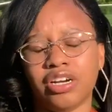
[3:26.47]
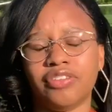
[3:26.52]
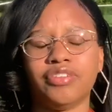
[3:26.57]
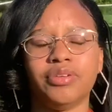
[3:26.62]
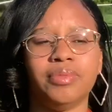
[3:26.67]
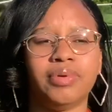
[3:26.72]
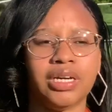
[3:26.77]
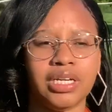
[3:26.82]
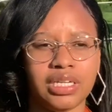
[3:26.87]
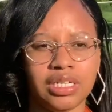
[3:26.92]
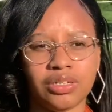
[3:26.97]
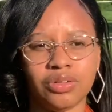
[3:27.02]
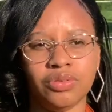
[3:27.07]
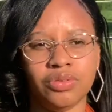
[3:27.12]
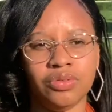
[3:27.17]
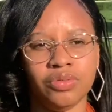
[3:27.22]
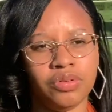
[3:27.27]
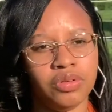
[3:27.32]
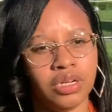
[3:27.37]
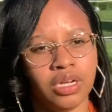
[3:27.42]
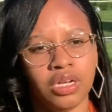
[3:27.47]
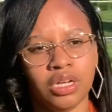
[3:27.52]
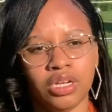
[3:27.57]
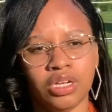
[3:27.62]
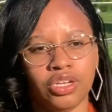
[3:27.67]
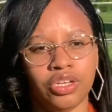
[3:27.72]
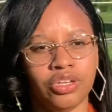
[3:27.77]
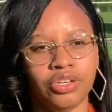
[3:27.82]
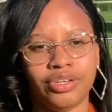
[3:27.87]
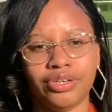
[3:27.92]
Everybody who,
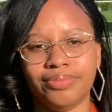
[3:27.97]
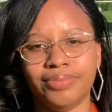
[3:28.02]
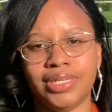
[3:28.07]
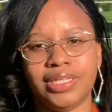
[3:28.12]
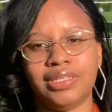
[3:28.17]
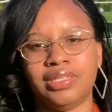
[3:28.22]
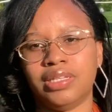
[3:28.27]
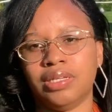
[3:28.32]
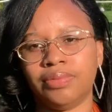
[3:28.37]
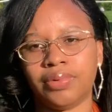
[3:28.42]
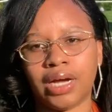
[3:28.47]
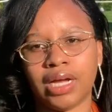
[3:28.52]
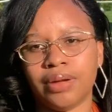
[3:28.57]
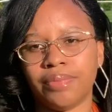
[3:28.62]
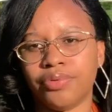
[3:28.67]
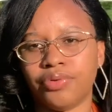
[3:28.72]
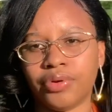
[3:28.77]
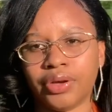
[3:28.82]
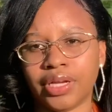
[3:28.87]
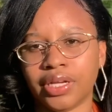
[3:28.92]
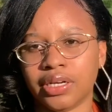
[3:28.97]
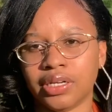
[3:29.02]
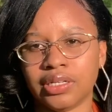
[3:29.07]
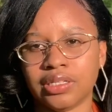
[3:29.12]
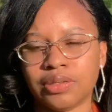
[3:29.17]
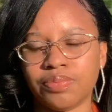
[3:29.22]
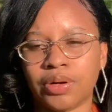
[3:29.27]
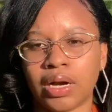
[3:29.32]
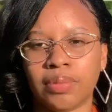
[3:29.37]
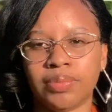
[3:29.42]
you know, missed it by a point
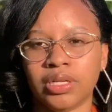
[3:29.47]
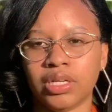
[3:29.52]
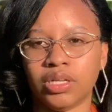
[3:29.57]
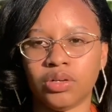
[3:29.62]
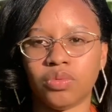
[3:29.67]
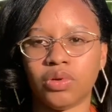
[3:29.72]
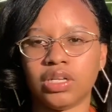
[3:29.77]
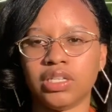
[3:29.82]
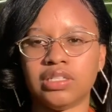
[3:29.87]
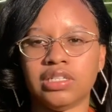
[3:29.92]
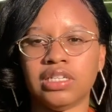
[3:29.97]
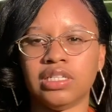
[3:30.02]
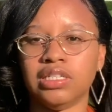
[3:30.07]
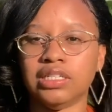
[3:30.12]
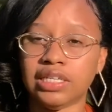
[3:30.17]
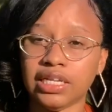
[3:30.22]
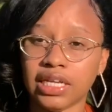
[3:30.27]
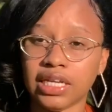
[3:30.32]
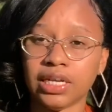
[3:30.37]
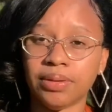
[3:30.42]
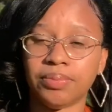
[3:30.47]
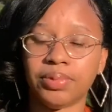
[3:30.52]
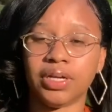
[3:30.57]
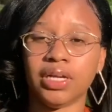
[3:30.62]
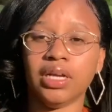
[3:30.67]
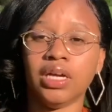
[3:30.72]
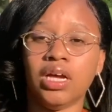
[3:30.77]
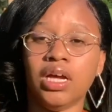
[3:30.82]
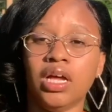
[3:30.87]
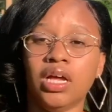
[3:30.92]
is probably going to want to see the dean, but